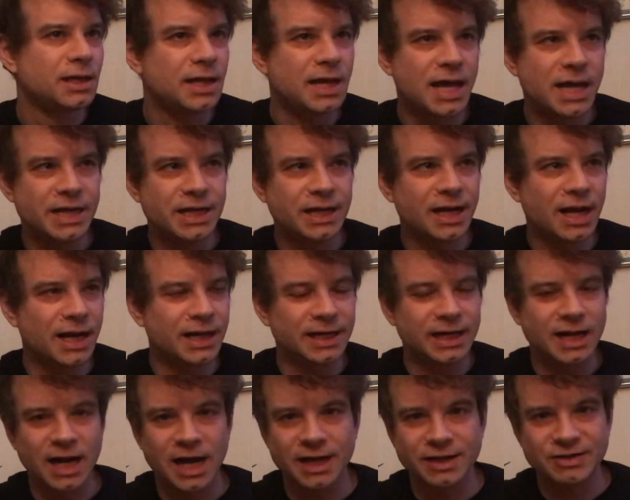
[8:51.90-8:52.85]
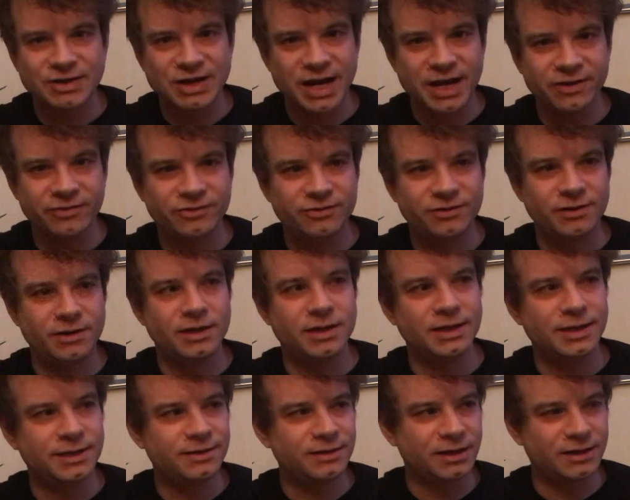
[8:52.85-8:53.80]
any kind of context. You
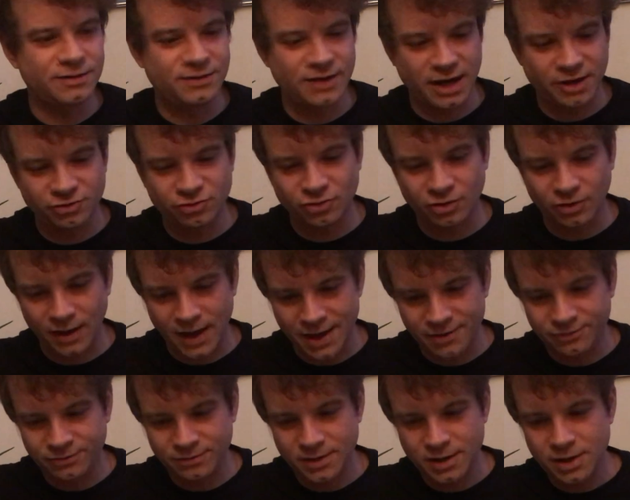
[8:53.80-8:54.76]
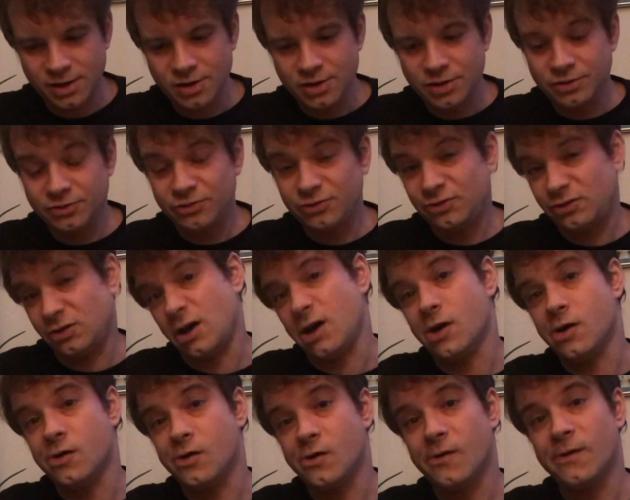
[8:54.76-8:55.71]
need to contextualize.
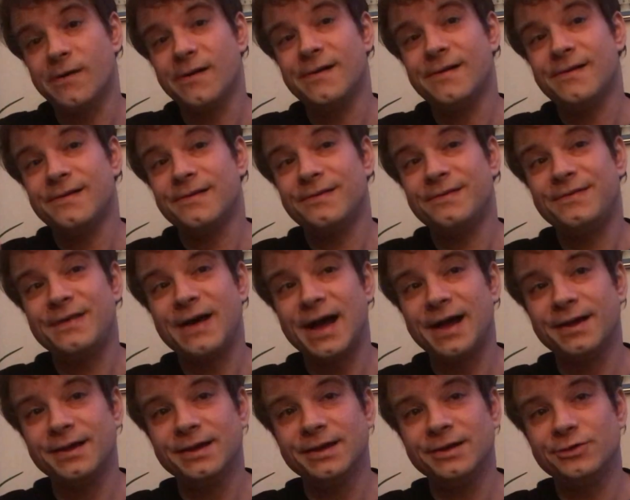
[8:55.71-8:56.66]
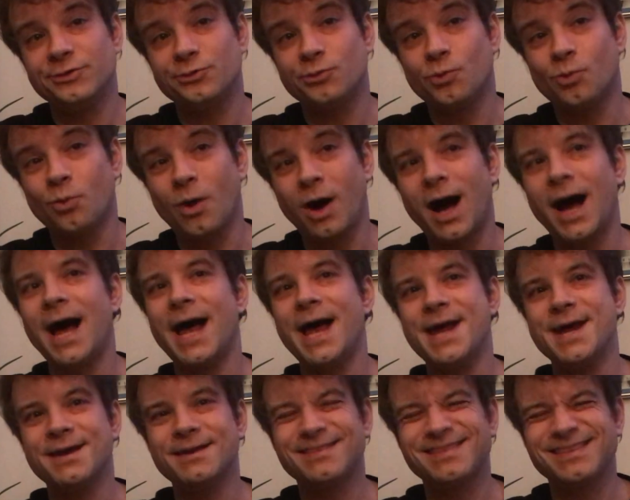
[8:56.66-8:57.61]
So that is
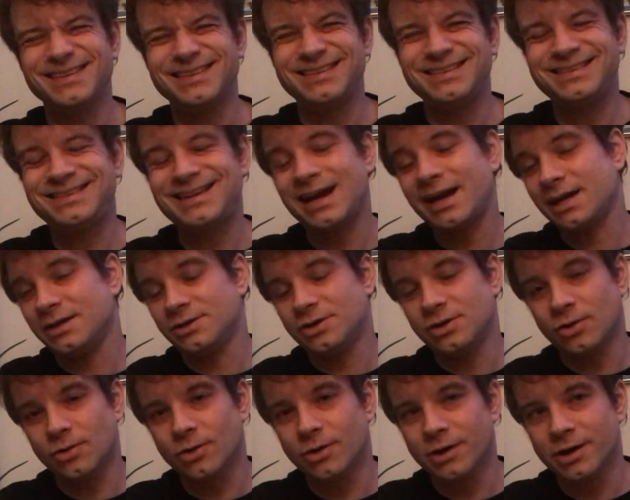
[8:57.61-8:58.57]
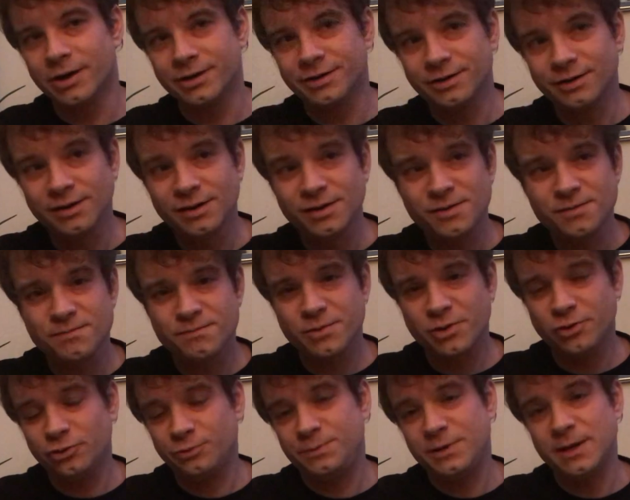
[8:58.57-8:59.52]
why the second chord
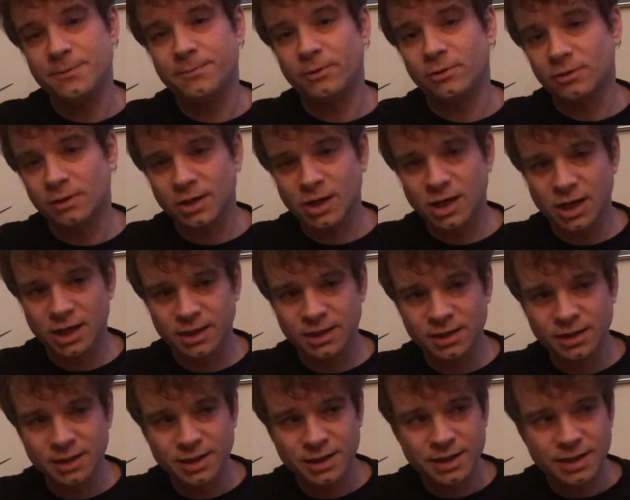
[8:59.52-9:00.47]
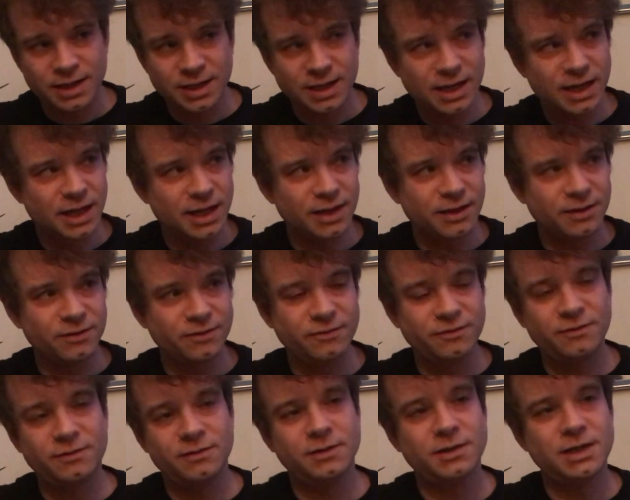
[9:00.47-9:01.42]
most people learn
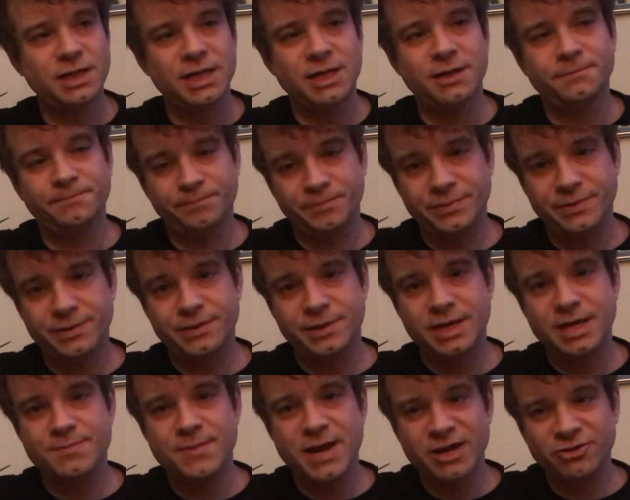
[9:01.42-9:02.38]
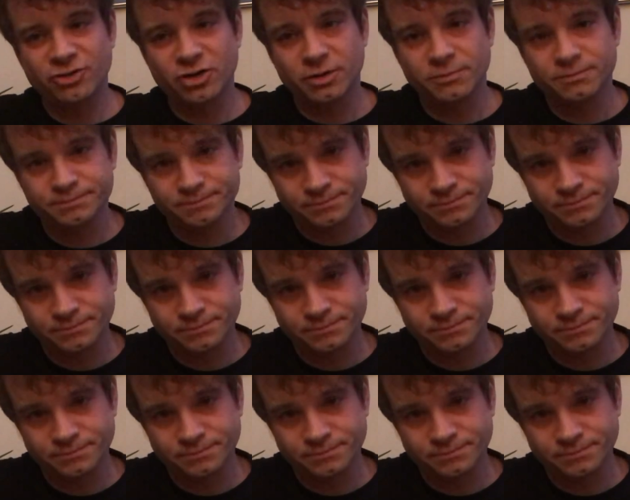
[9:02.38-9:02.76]
is E major.